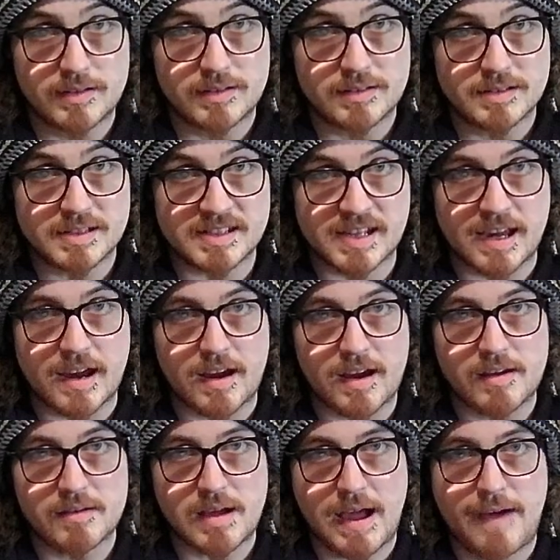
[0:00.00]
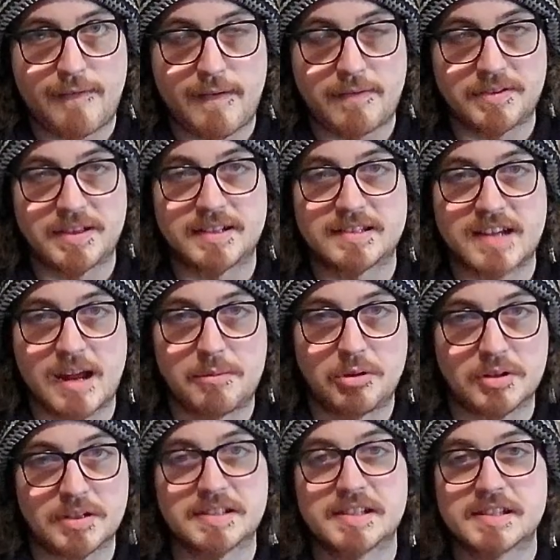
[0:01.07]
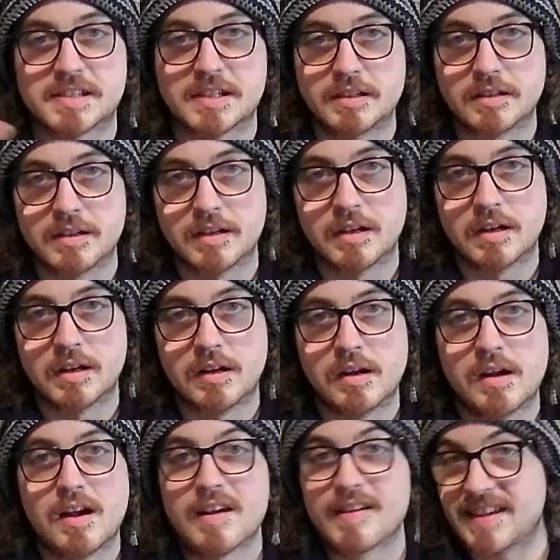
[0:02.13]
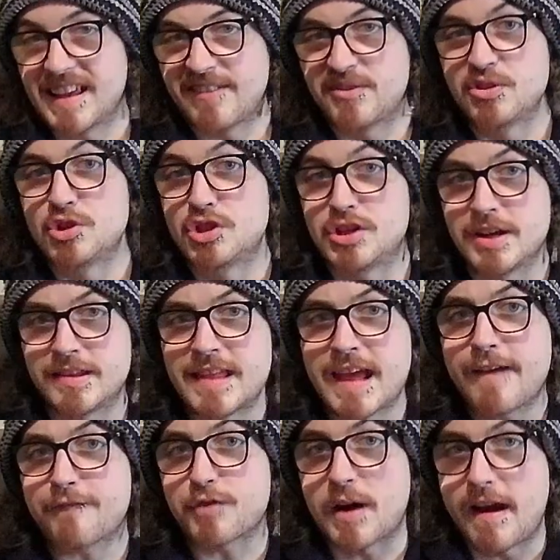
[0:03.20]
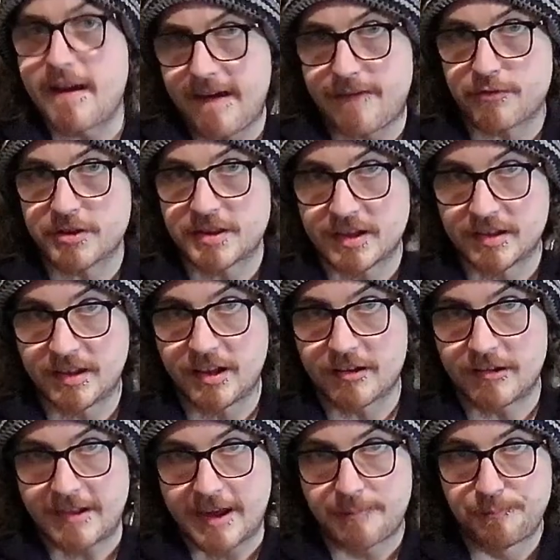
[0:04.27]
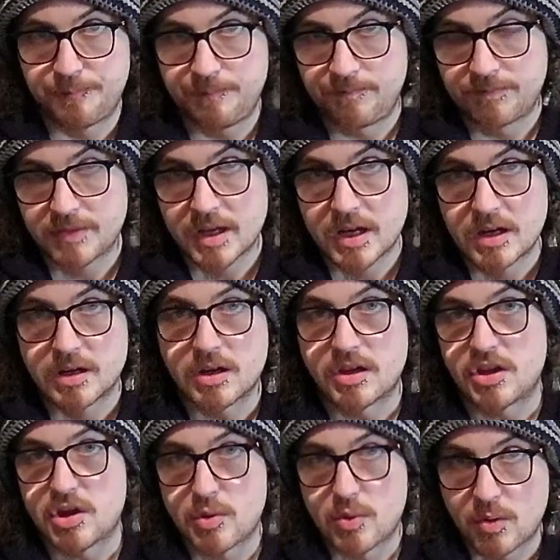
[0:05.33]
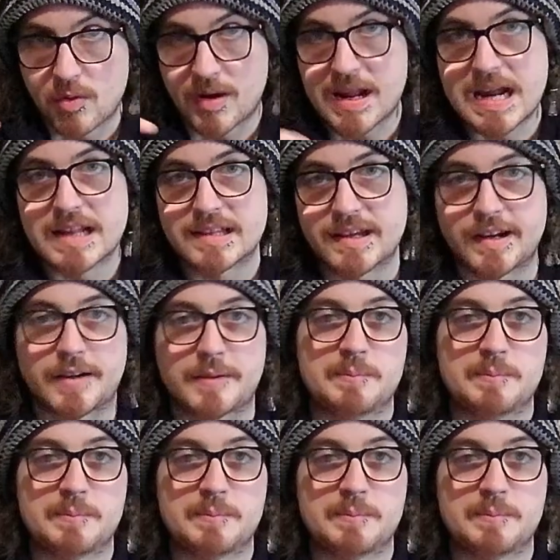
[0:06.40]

say, have everything time load consistent, if you did that for everything on the internet, you would run out of data.